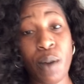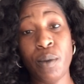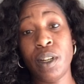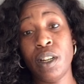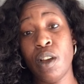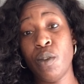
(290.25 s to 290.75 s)
I
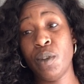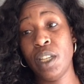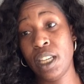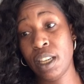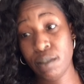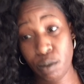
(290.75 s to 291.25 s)
want to know what
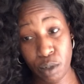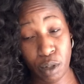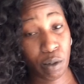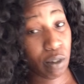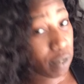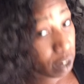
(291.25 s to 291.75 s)
it gives when it
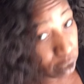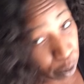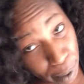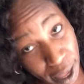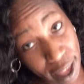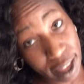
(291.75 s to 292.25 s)
reverts
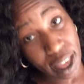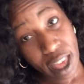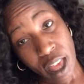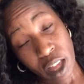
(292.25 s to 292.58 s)
back.